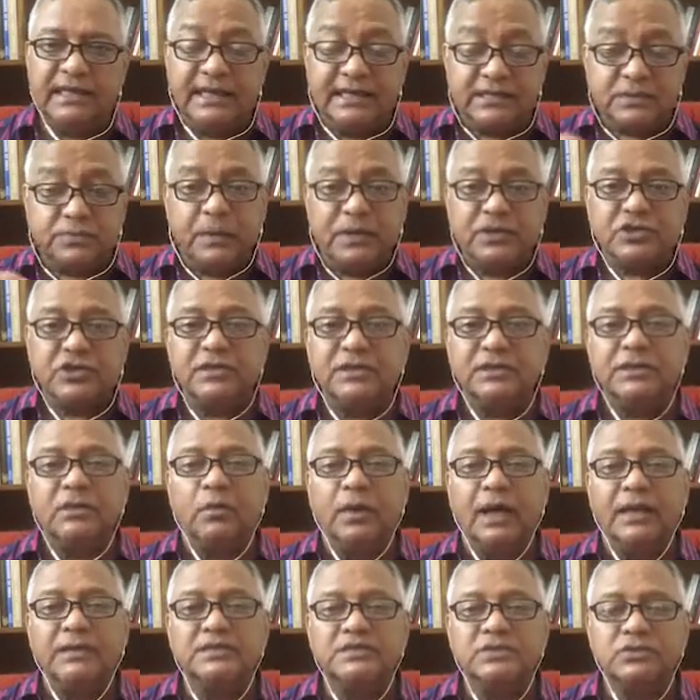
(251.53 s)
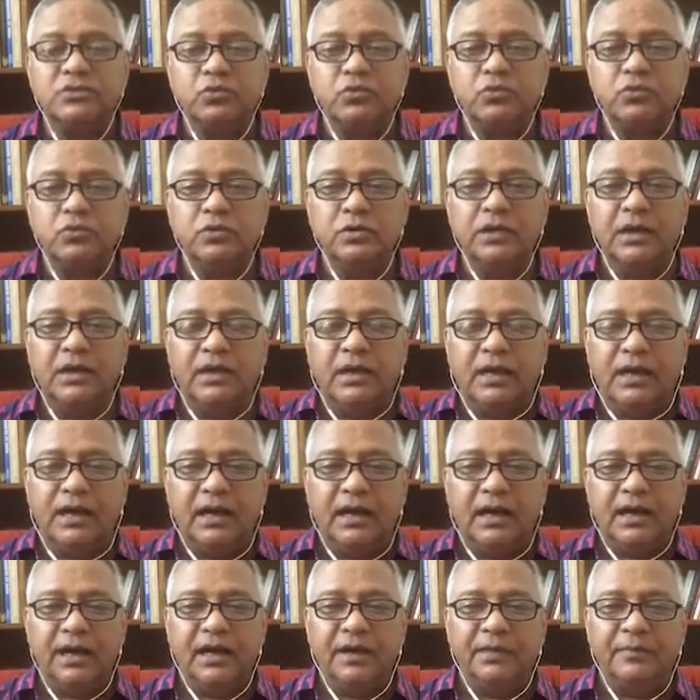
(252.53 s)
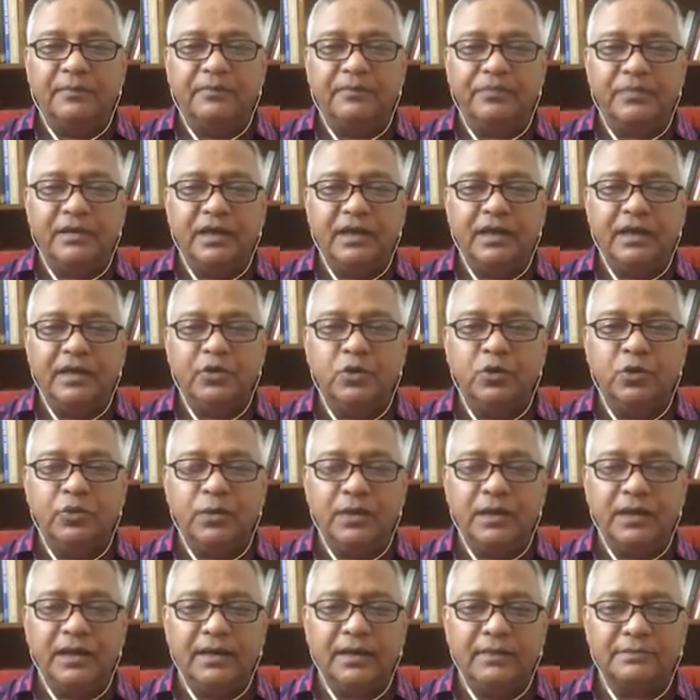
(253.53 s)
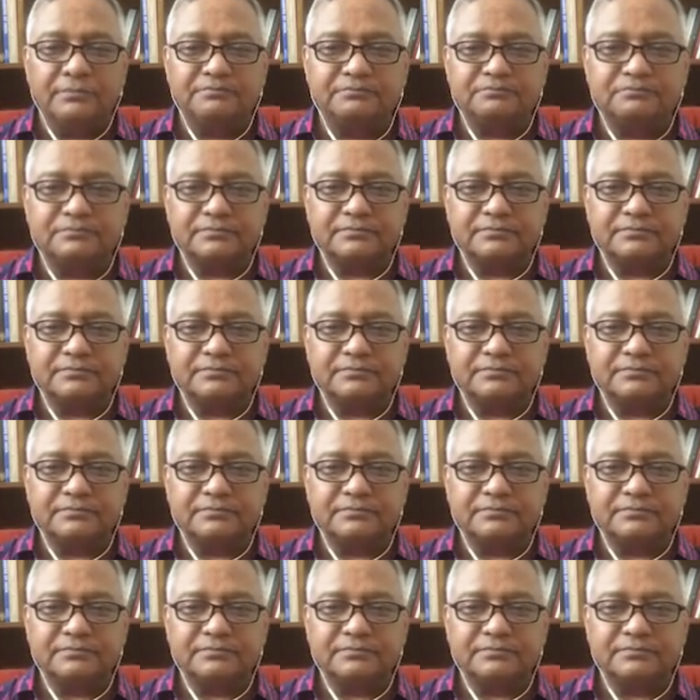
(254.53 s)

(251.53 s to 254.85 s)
especially the ones who were